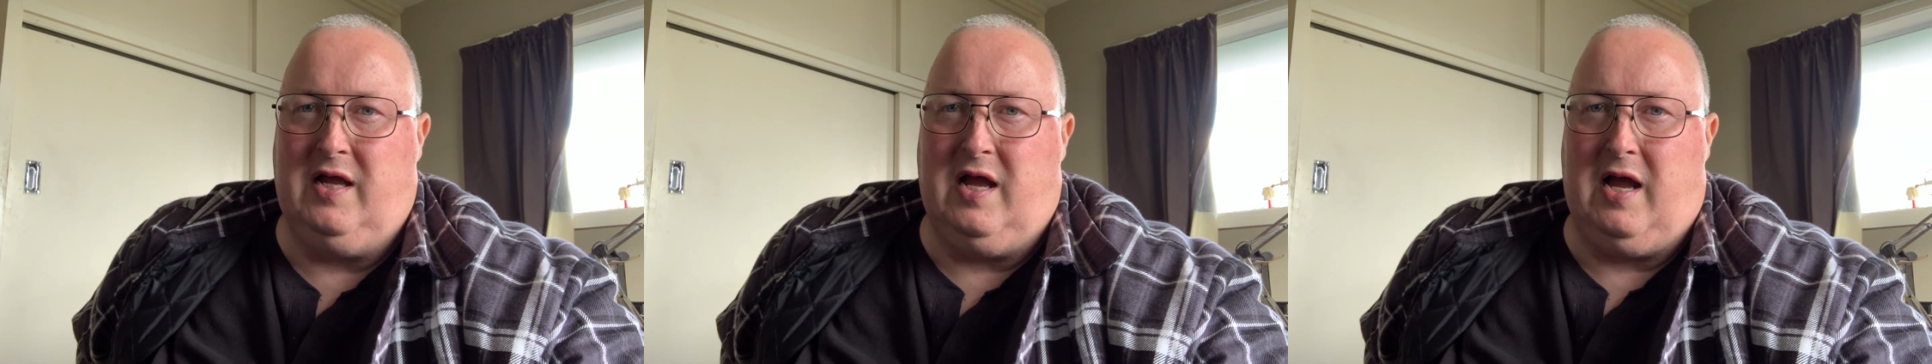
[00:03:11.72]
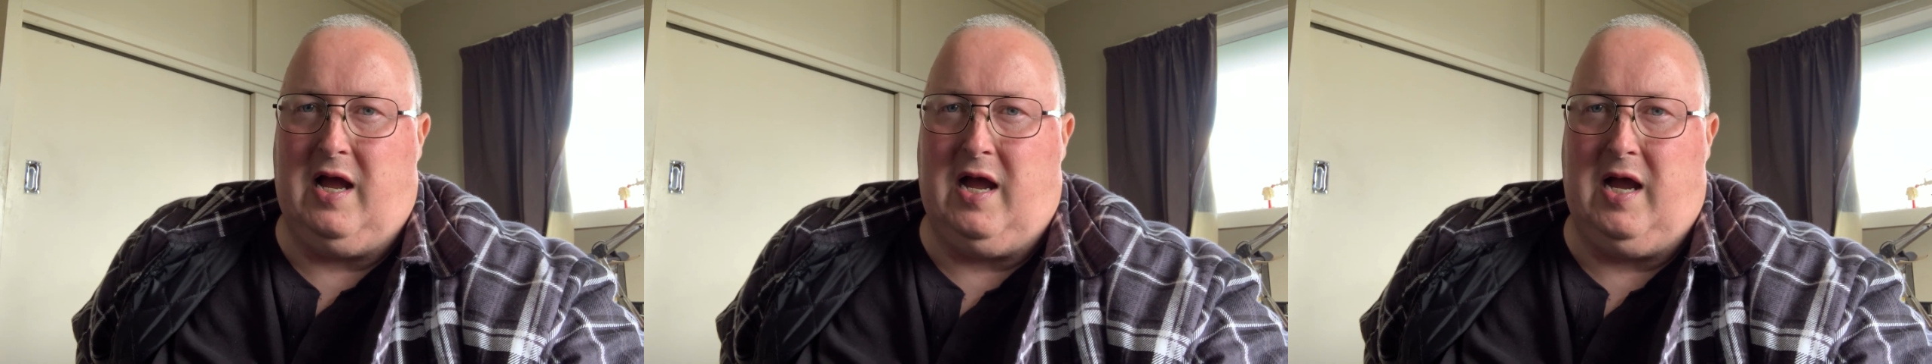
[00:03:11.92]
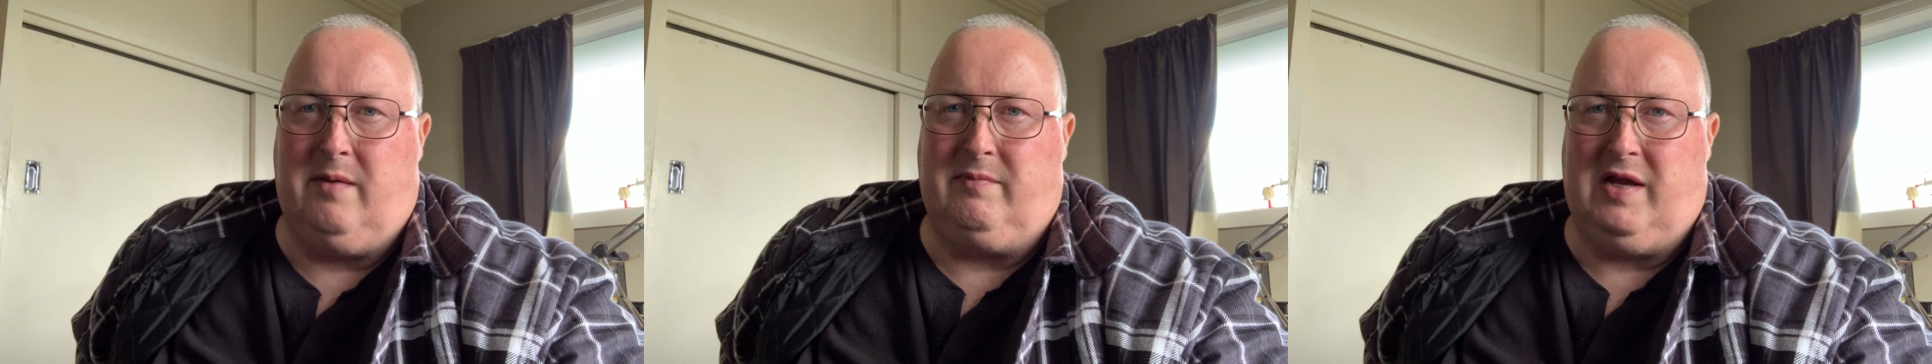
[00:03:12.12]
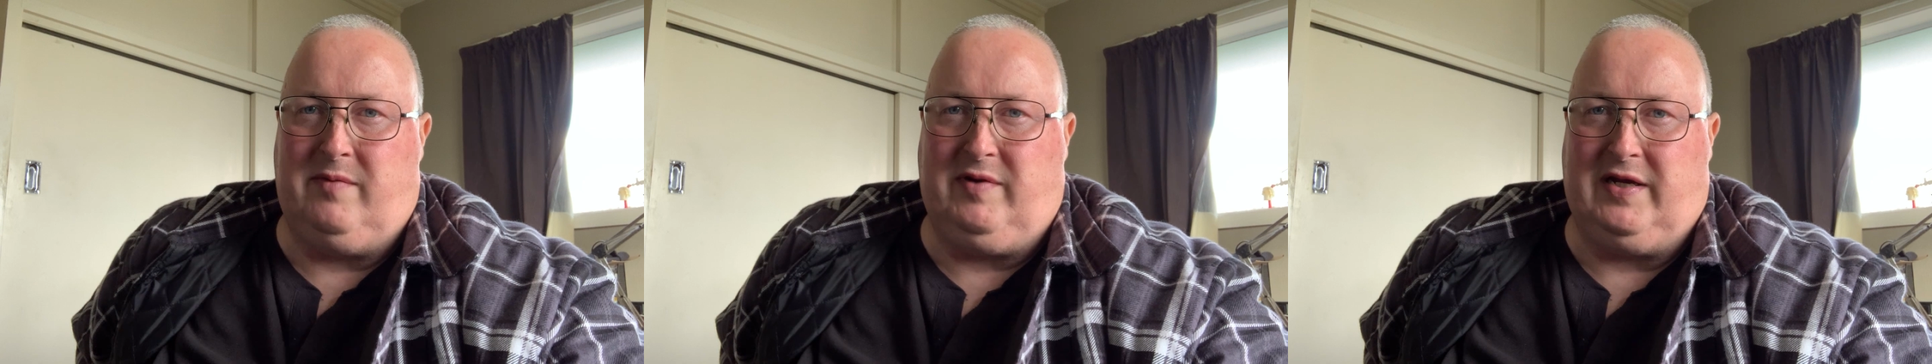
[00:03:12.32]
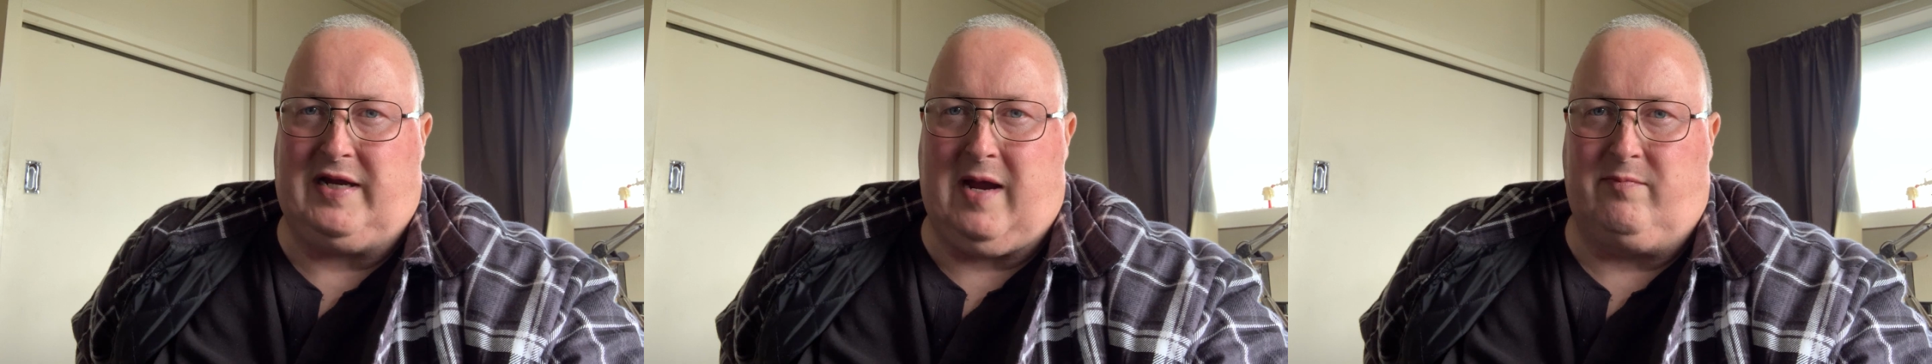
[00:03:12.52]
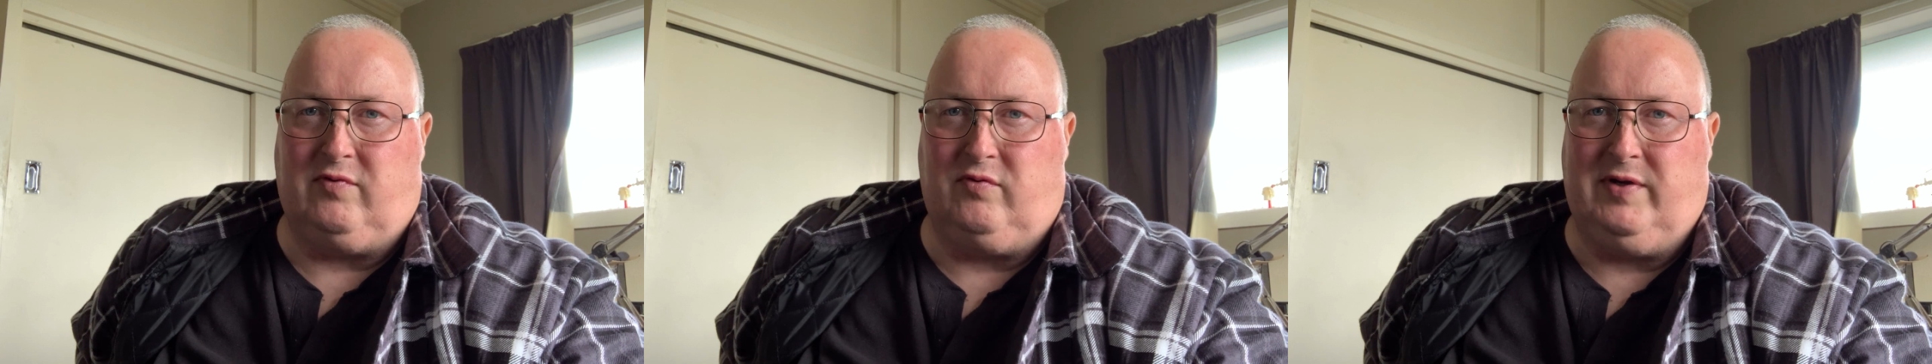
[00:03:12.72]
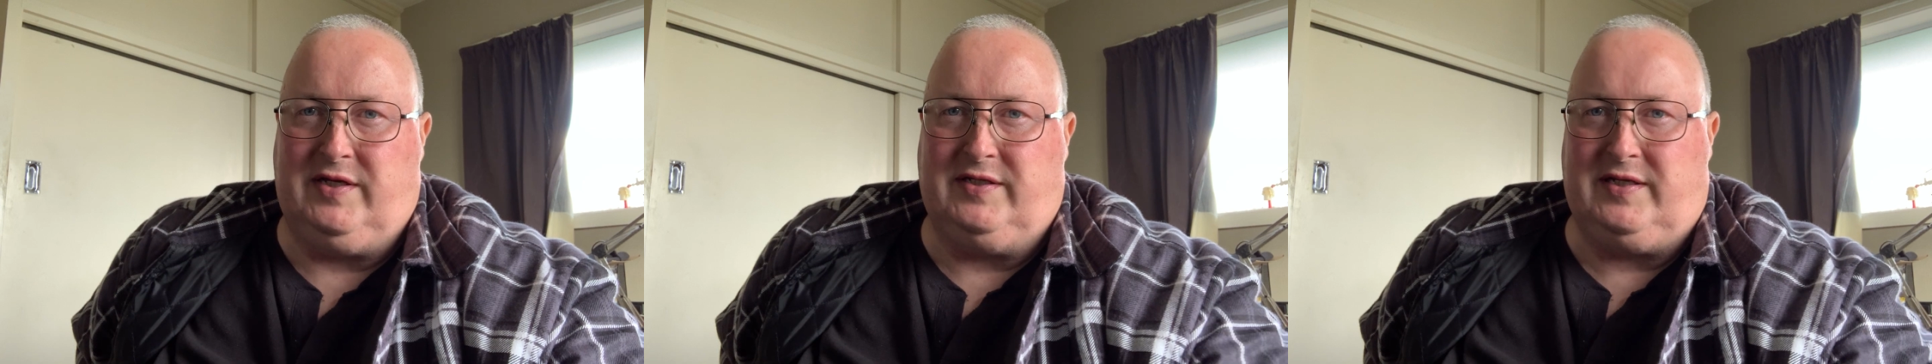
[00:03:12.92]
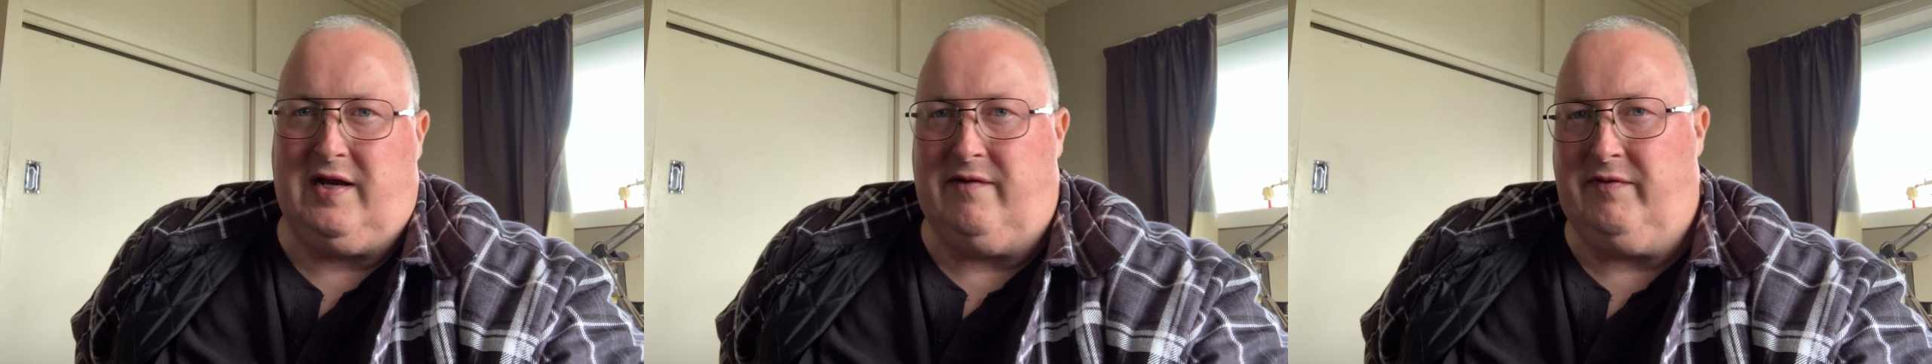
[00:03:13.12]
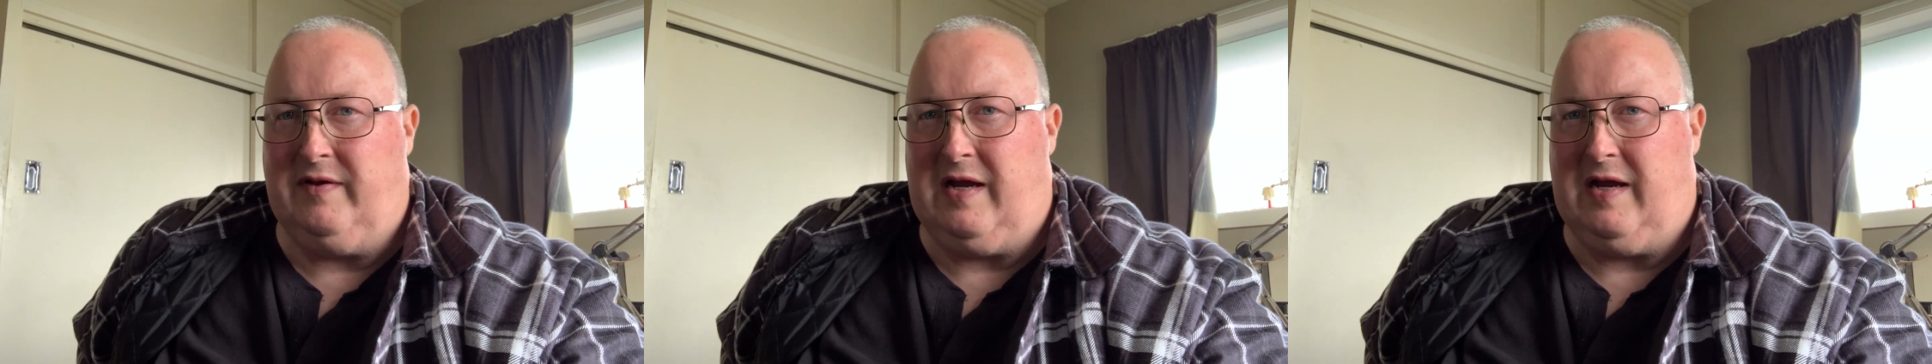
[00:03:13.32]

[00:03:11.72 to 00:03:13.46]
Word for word: uh, maybe a couple of weeks down,